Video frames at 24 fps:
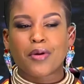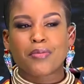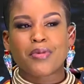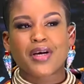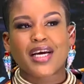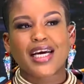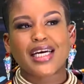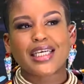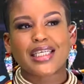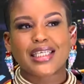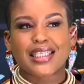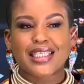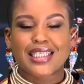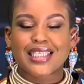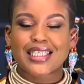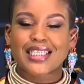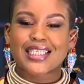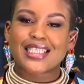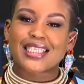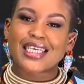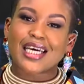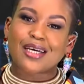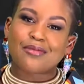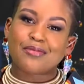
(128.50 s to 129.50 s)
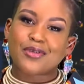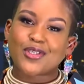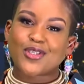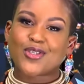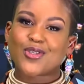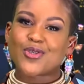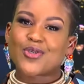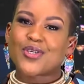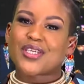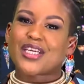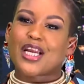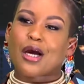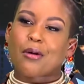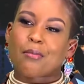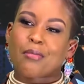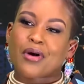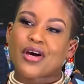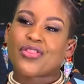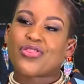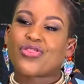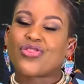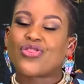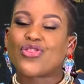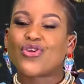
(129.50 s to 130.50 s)
guys, this is episode number
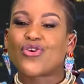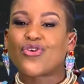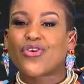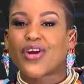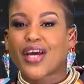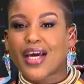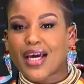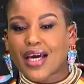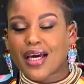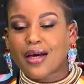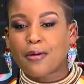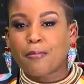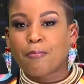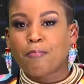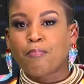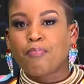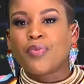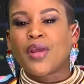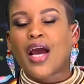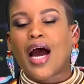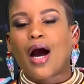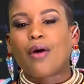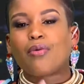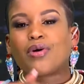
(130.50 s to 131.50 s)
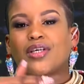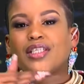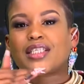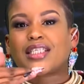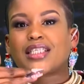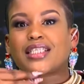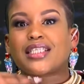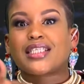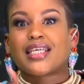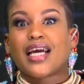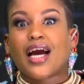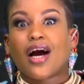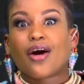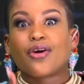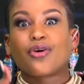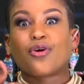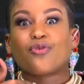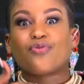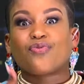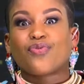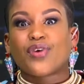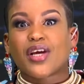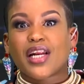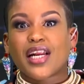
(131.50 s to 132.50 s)
3. I want to see how you're
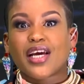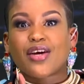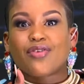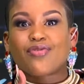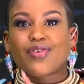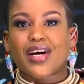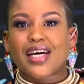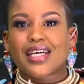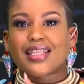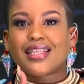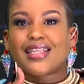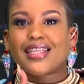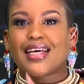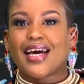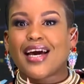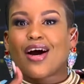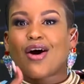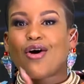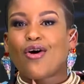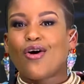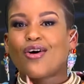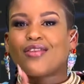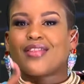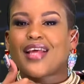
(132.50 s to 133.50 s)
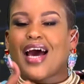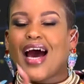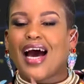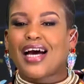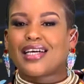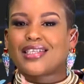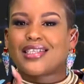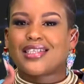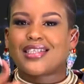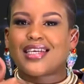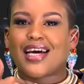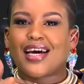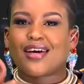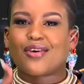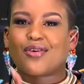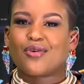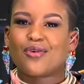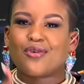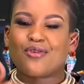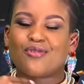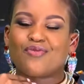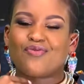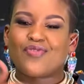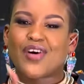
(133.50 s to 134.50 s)
feeling right there on the hashtag
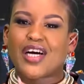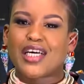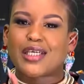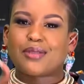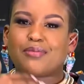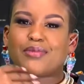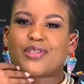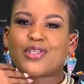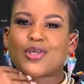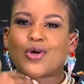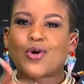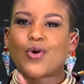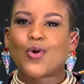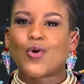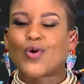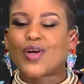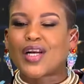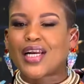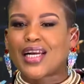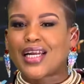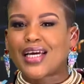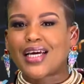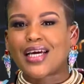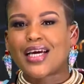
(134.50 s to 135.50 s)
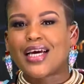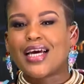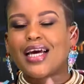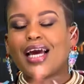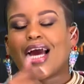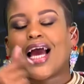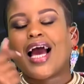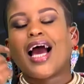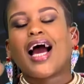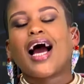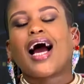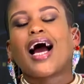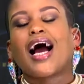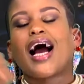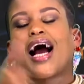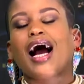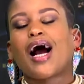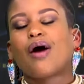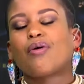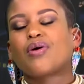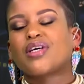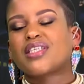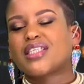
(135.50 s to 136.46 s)
Good Vibes Only. My